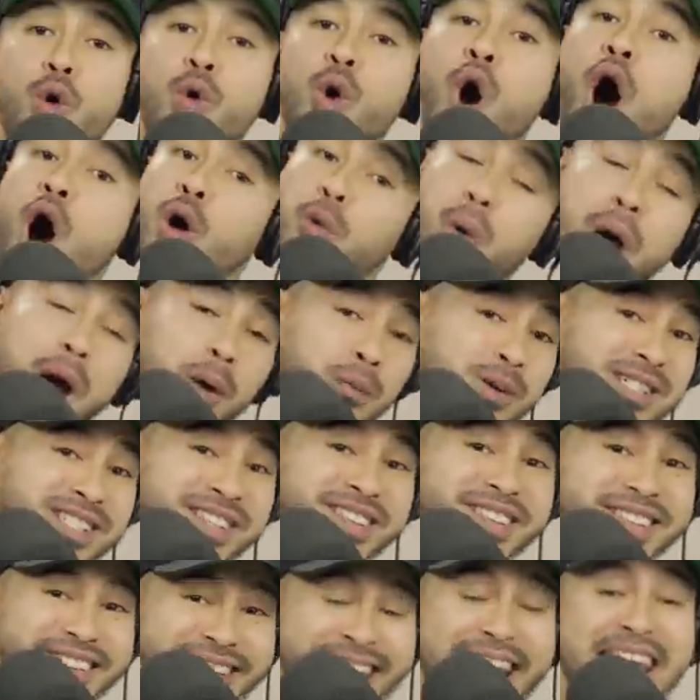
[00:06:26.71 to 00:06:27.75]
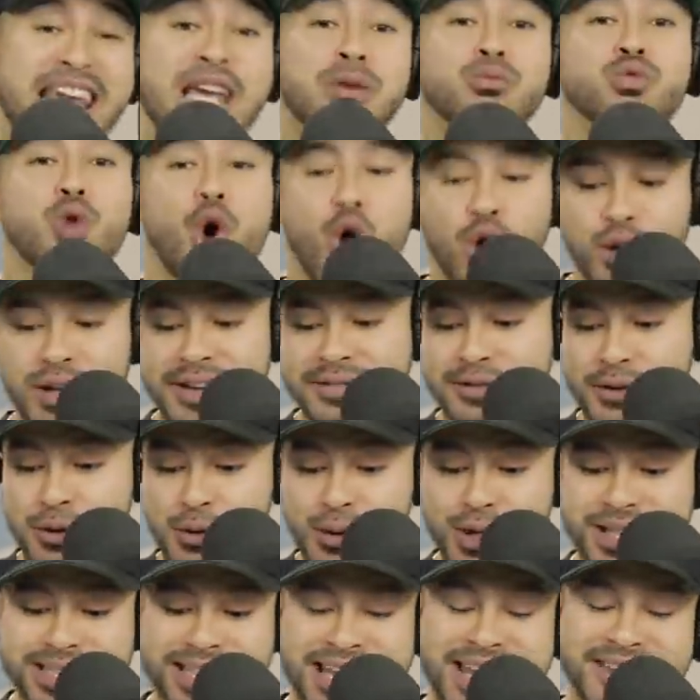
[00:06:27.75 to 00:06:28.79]
All right, we're just steamrolling through
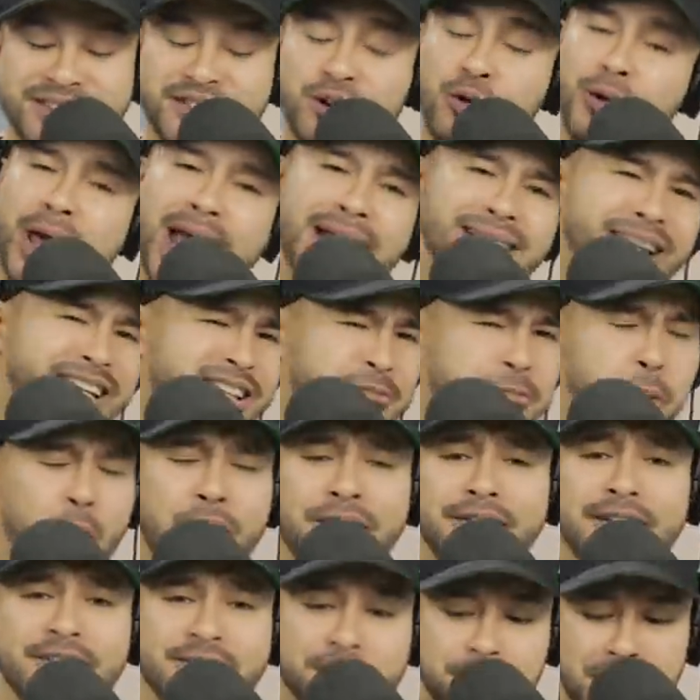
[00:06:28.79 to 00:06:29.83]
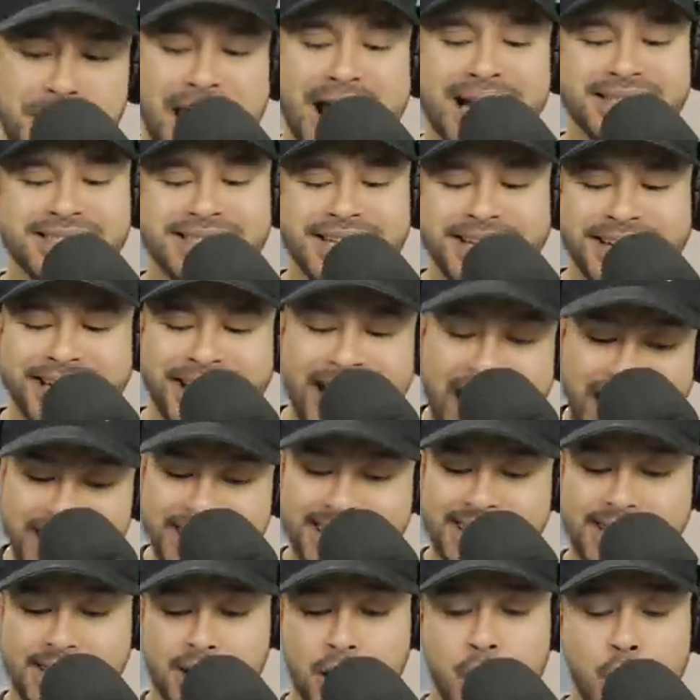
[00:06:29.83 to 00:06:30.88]
the list. Okay, let's bring this back to
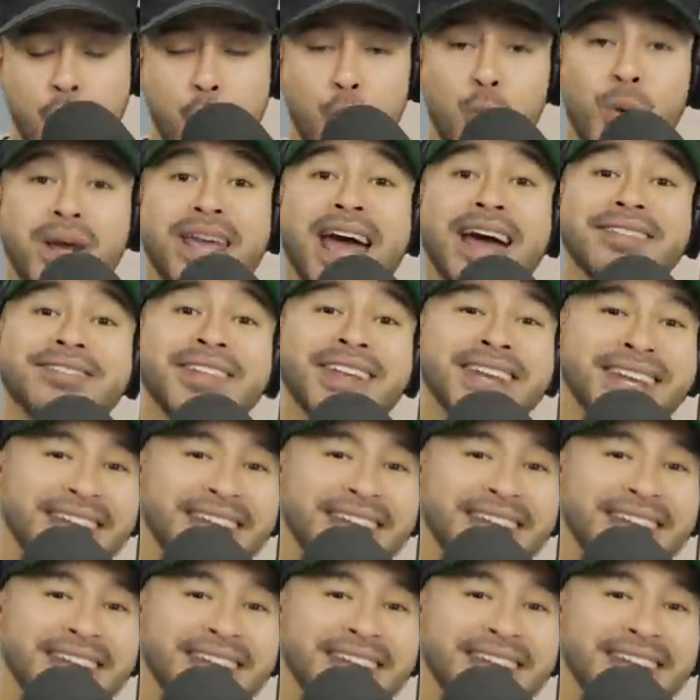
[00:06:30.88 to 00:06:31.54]
Nike. We got the